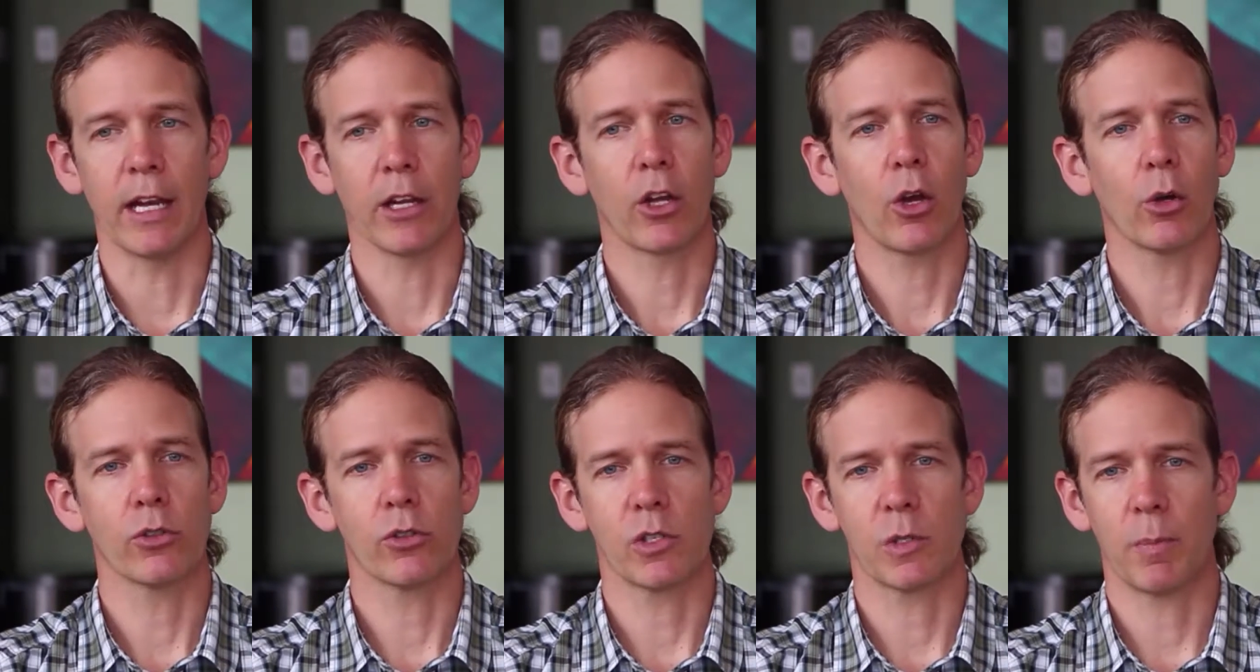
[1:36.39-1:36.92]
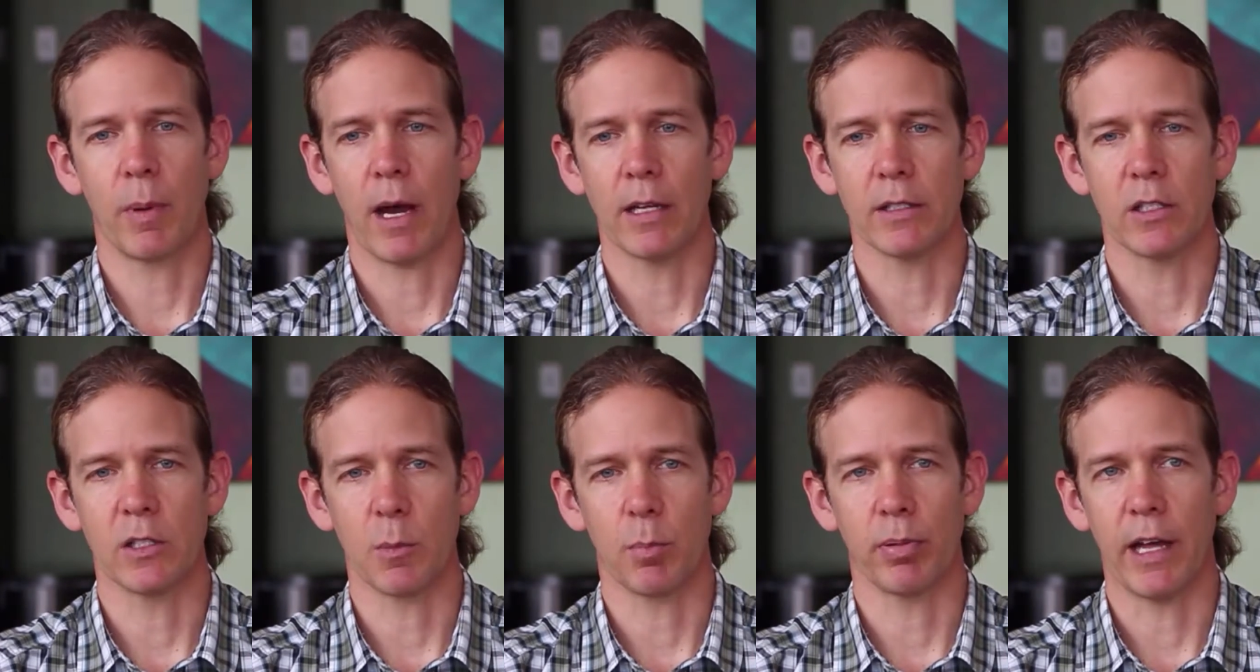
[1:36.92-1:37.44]
And
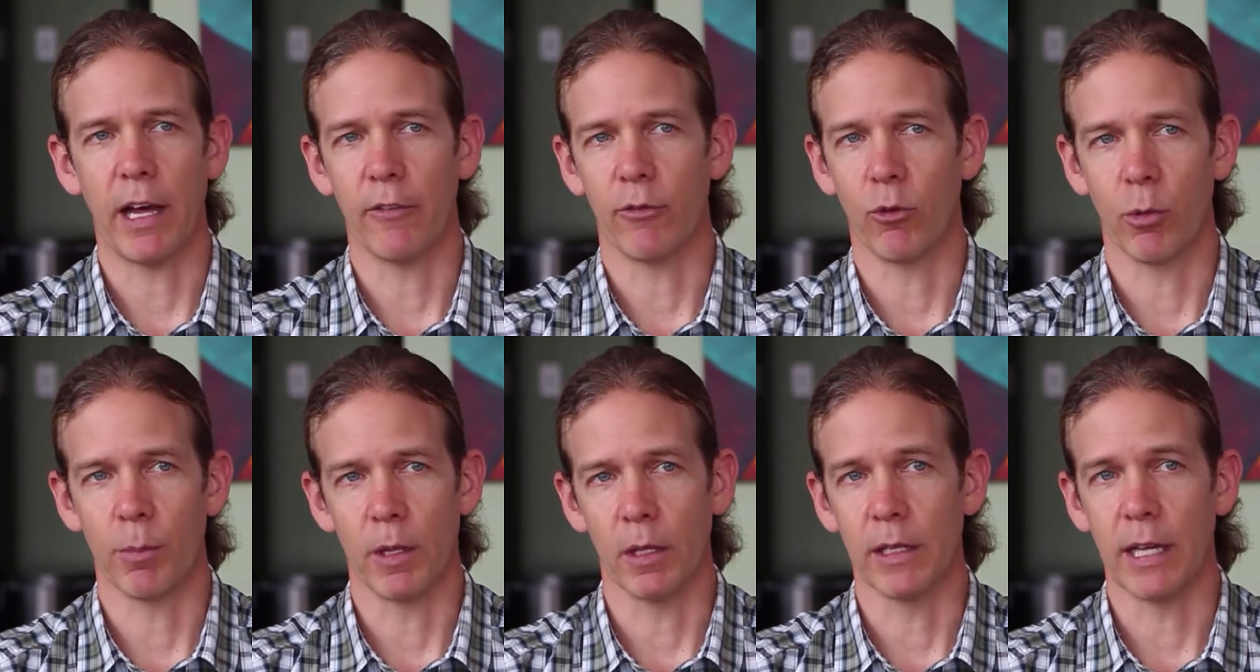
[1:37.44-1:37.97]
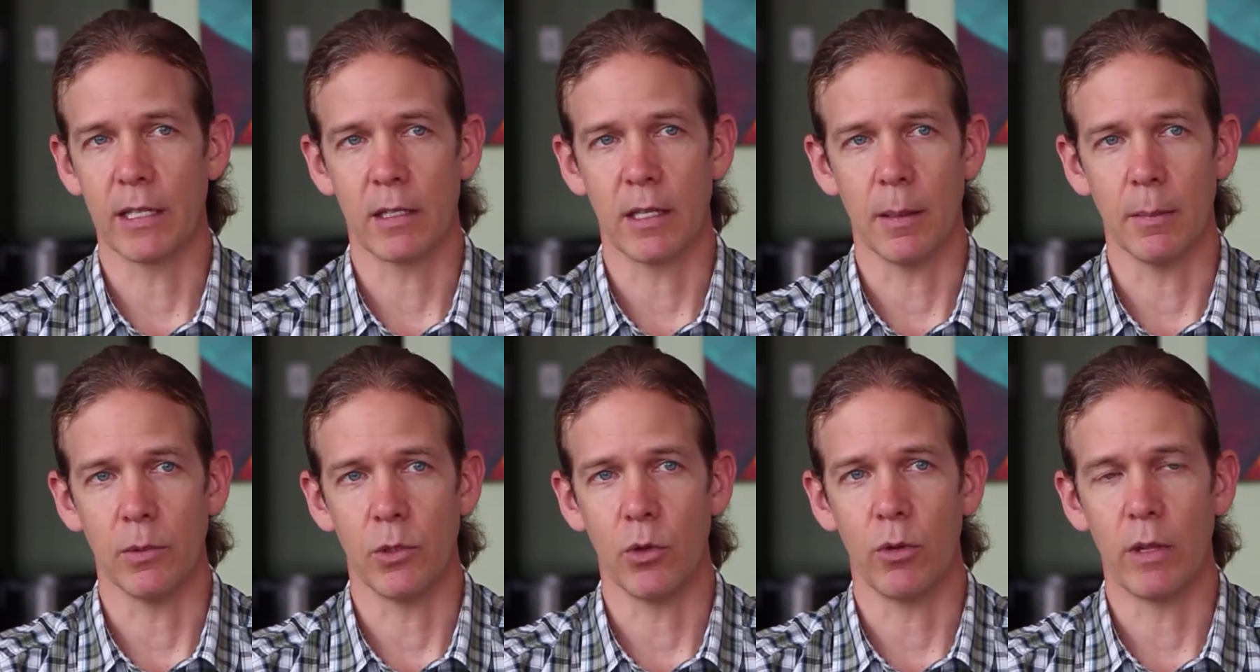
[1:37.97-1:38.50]
CultureSpots is a platform that lets
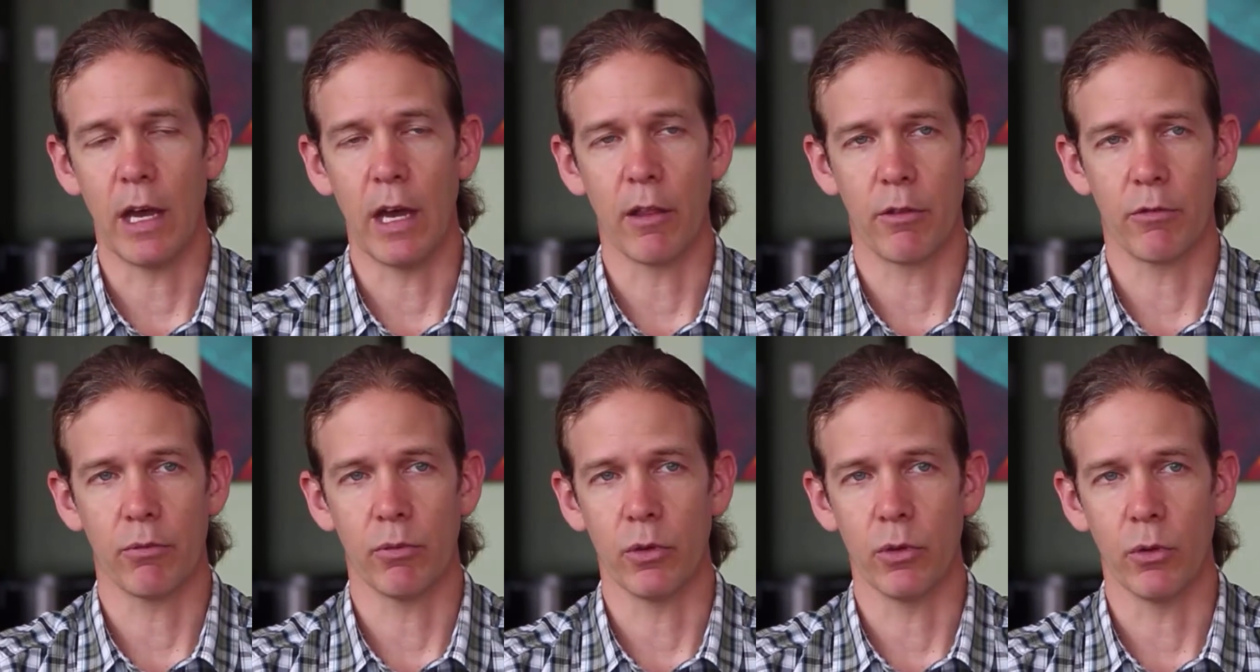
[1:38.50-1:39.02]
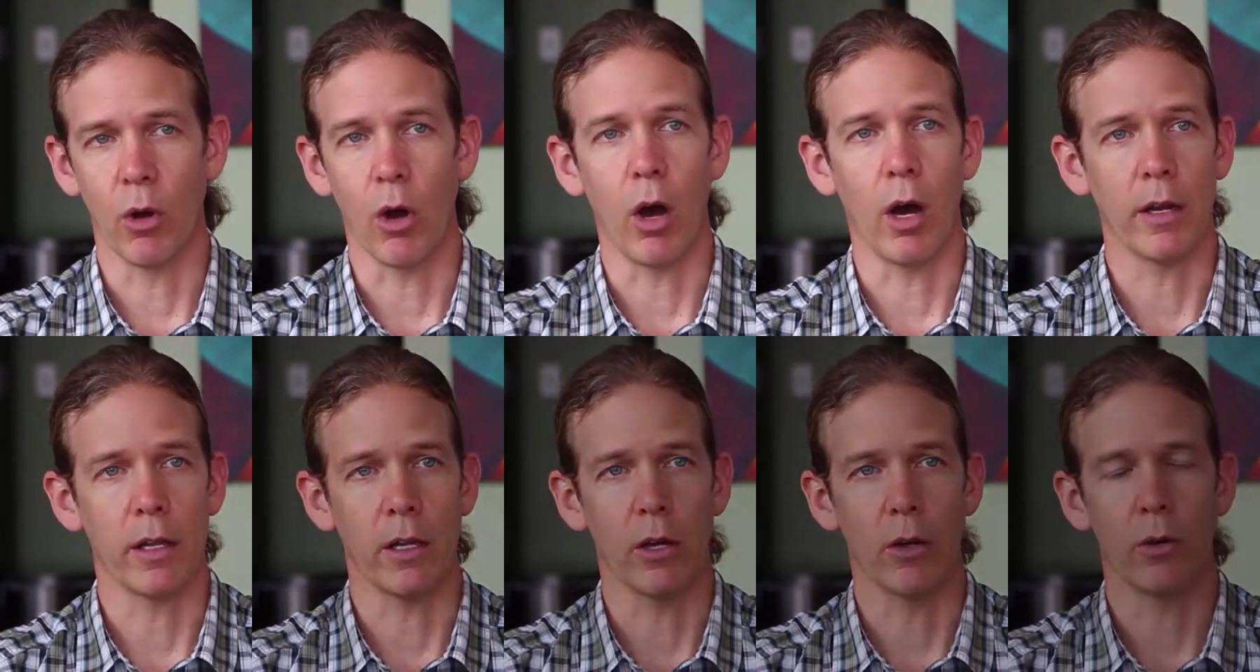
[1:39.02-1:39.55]
them do that through
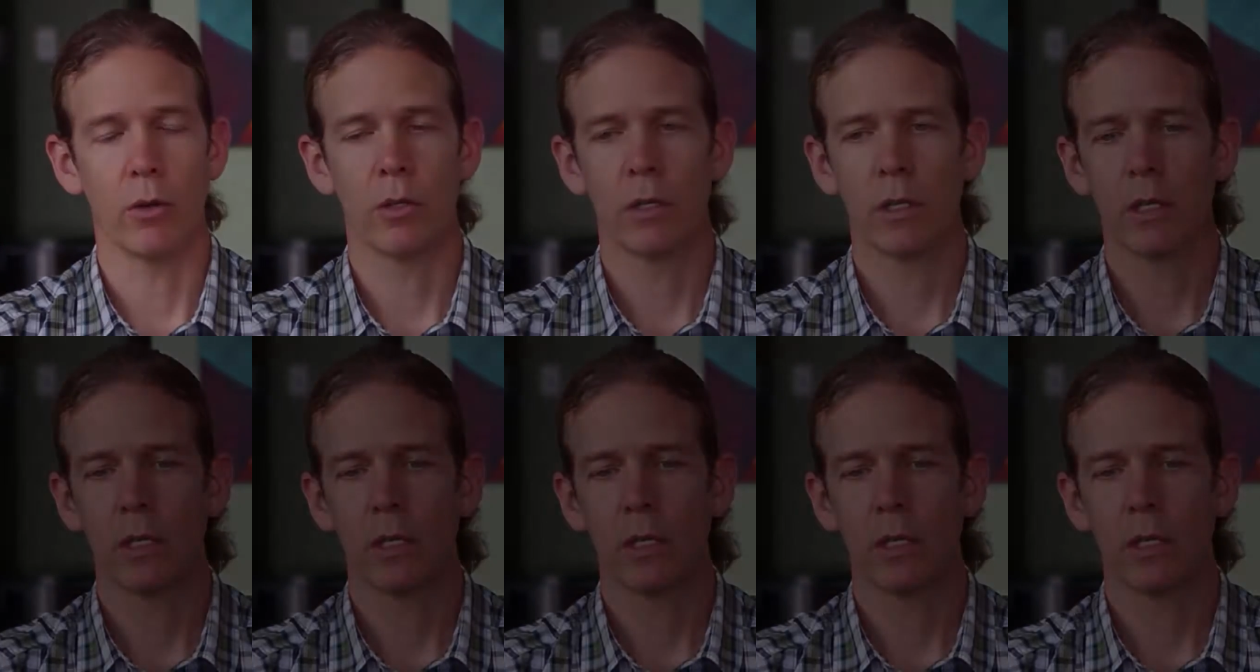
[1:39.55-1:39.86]
audio.